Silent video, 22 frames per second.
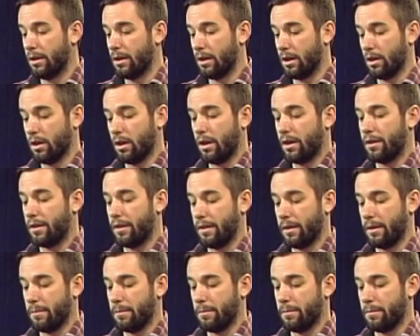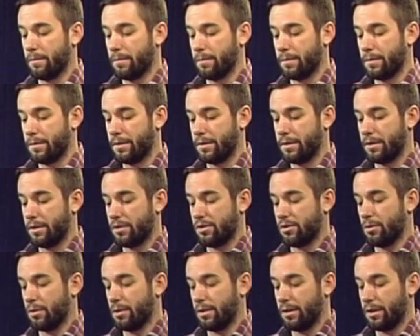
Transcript: a lot of them join